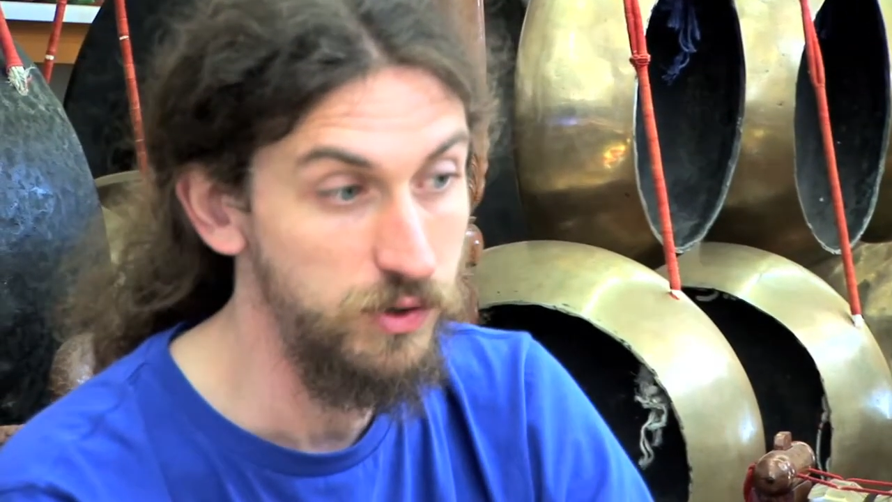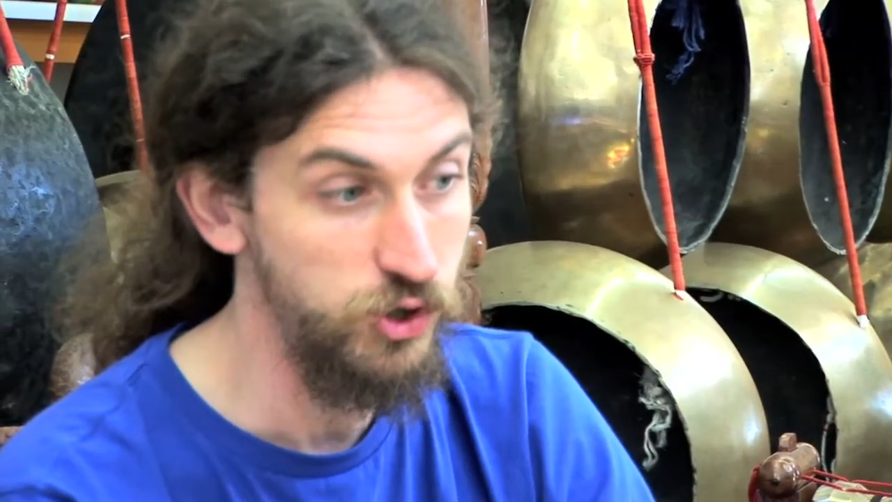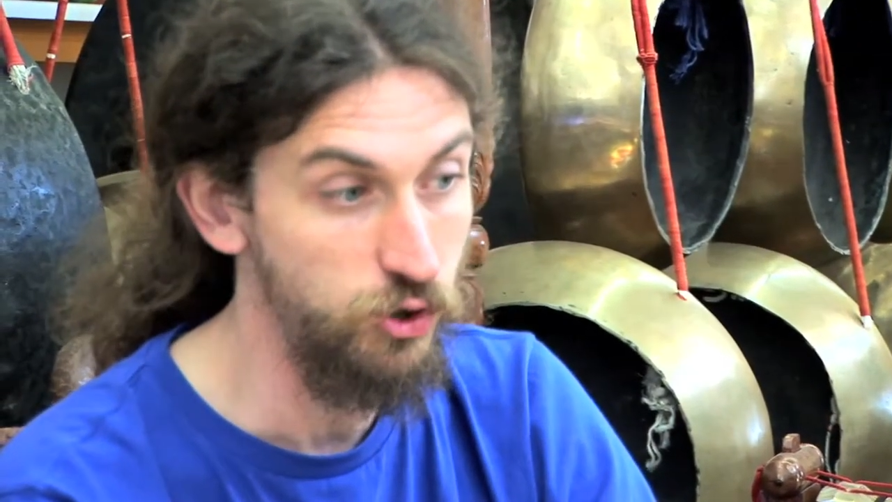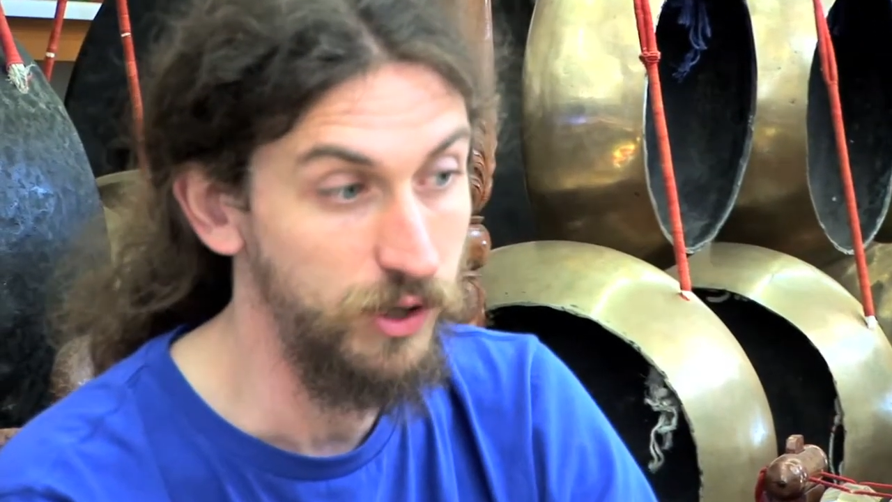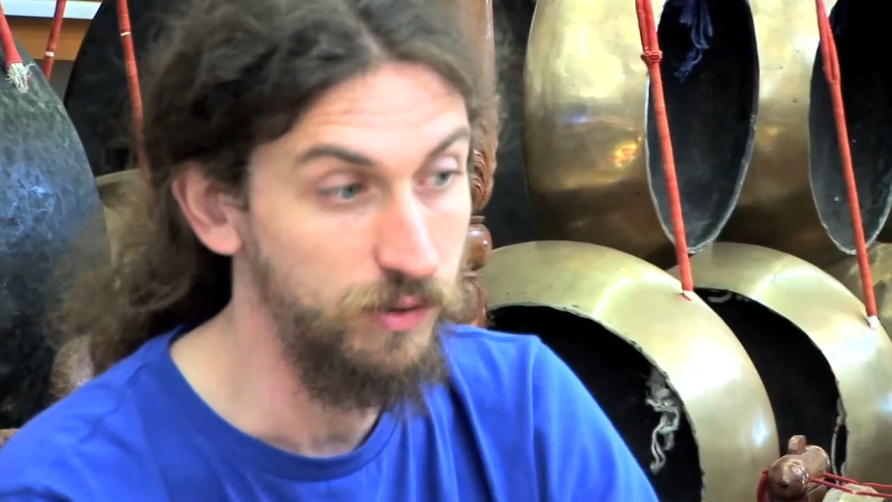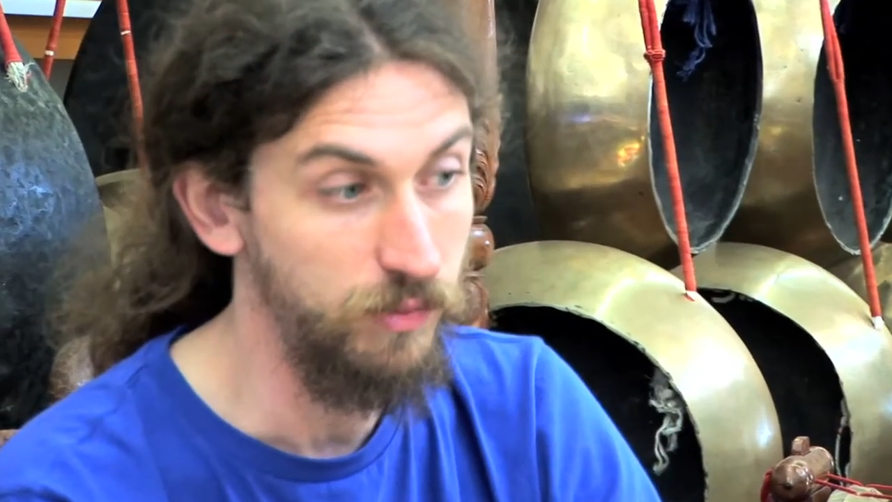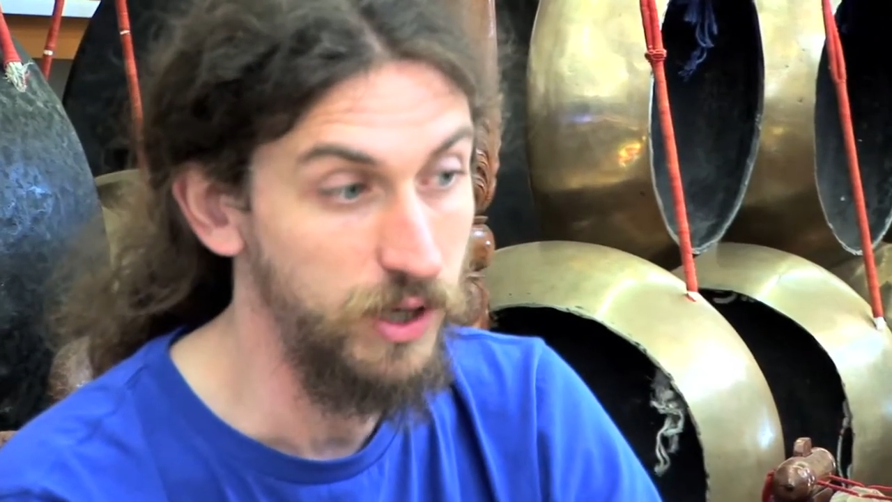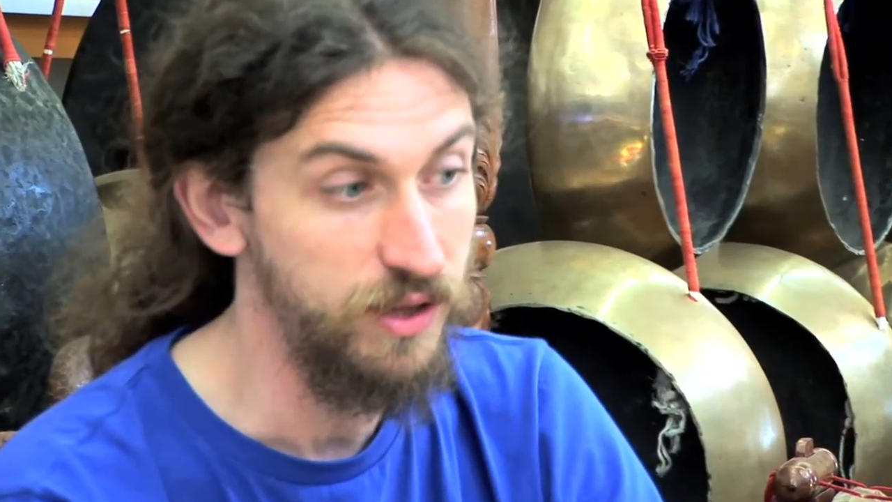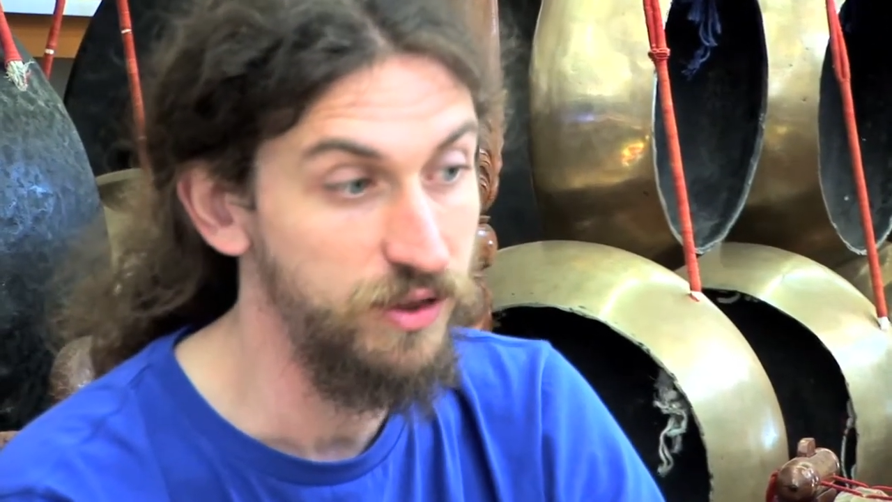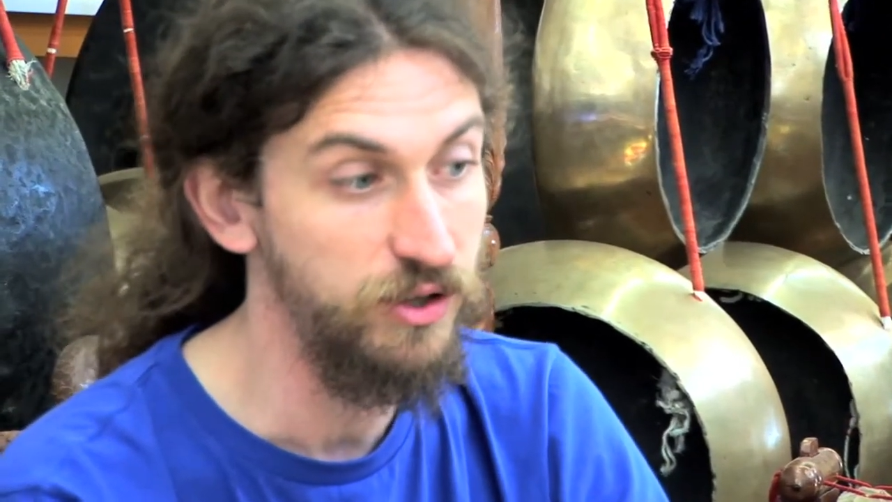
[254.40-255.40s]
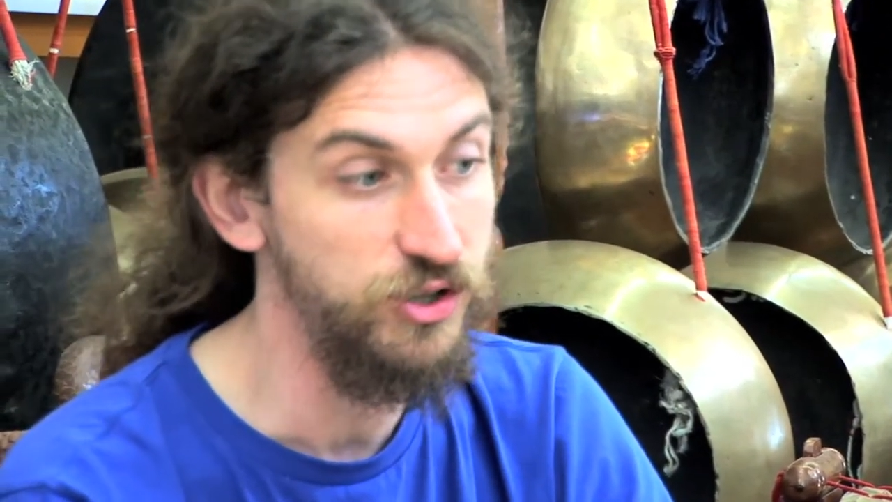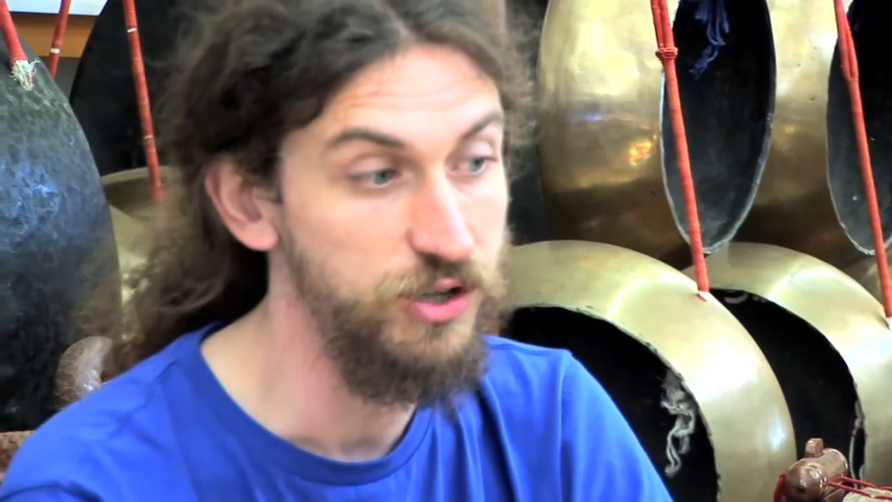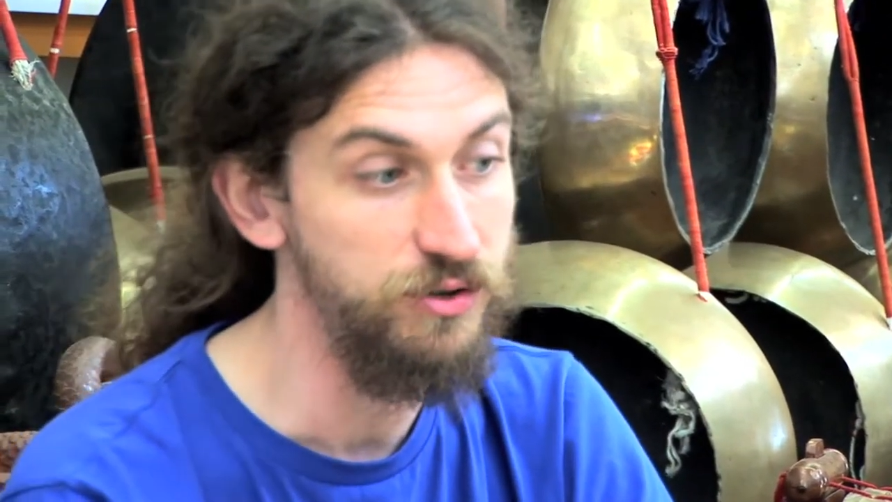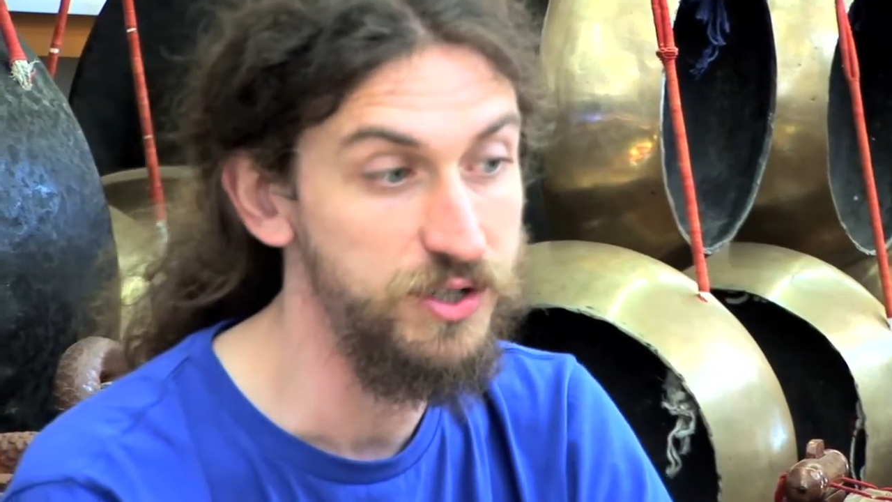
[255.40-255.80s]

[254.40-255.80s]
during my third year